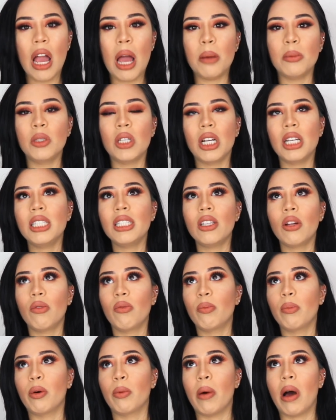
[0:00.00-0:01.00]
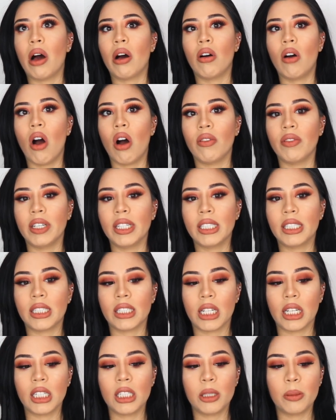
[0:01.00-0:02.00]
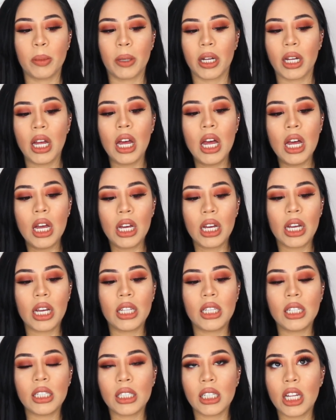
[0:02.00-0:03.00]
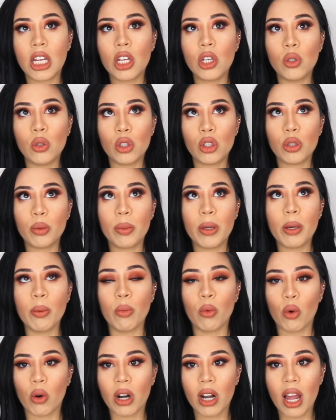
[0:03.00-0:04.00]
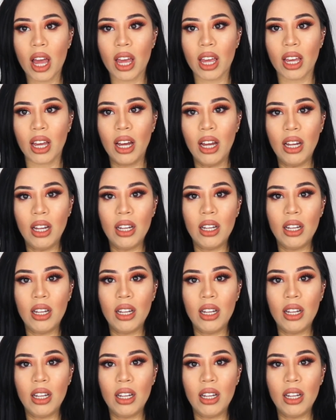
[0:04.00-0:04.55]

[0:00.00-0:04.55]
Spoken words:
I'm jealous about obvious things, but he used to be more like